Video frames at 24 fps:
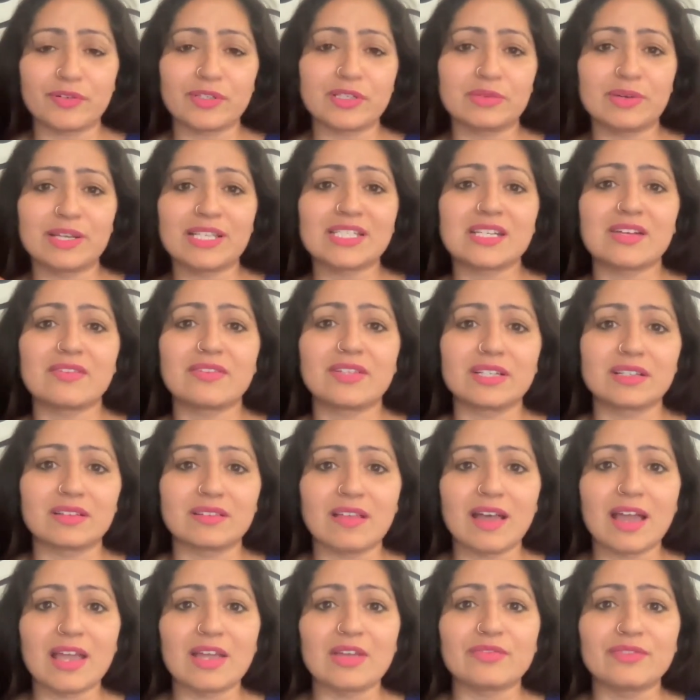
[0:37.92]
for the rest of their
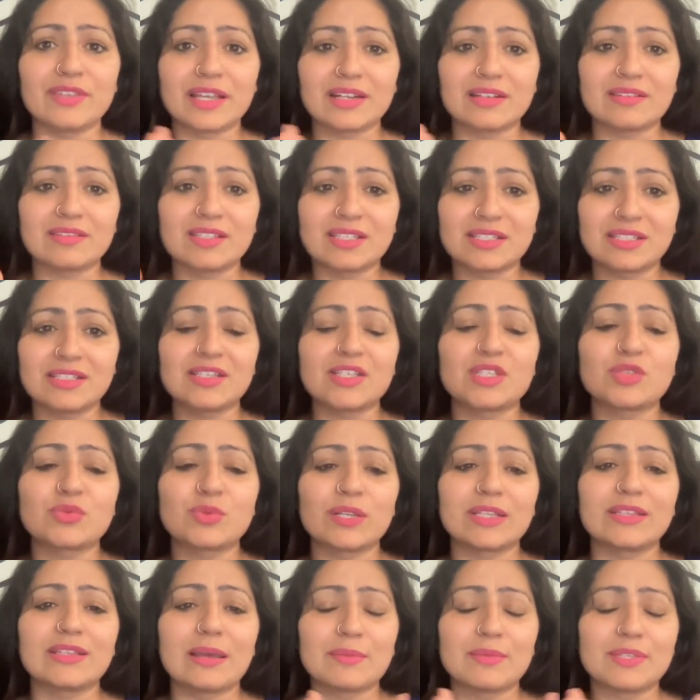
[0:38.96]
life, that sticks
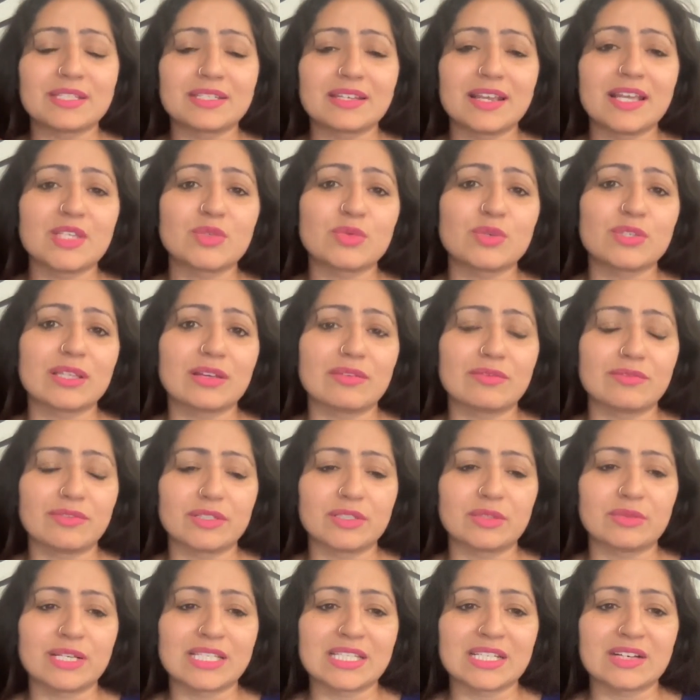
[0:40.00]
with them, stays with them for
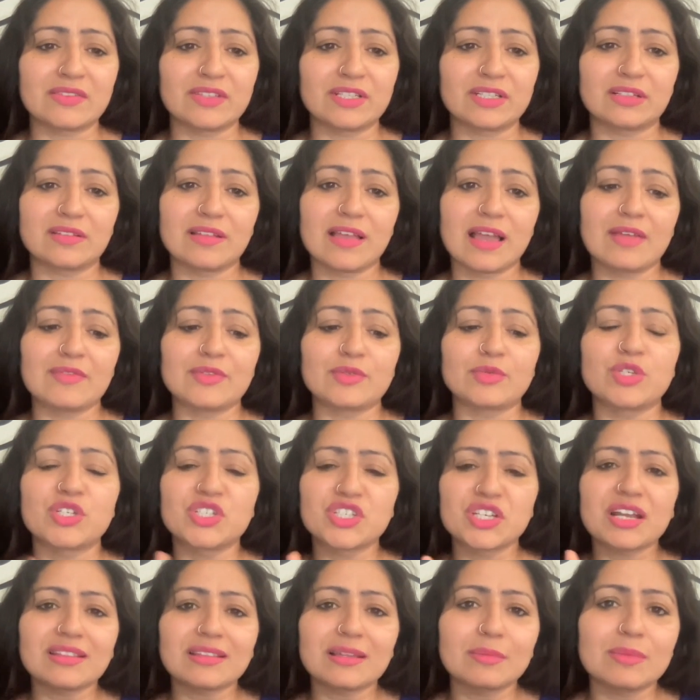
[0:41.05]
the rest of their lives. We
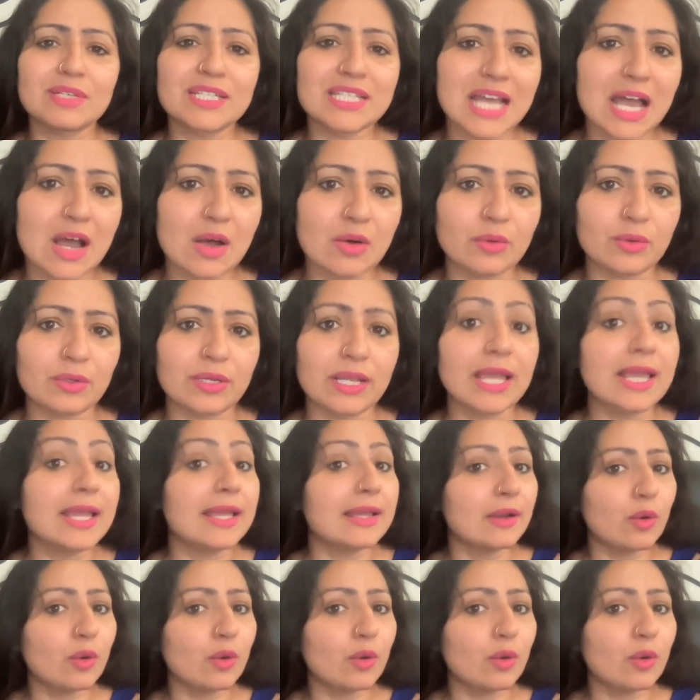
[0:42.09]
shut them down.